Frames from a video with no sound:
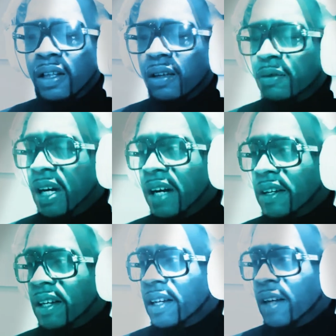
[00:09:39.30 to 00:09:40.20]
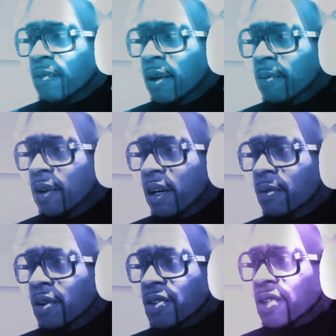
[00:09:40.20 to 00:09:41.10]
I cannot remember. I want
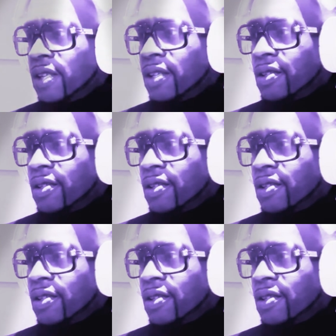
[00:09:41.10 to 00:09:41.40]
to say it.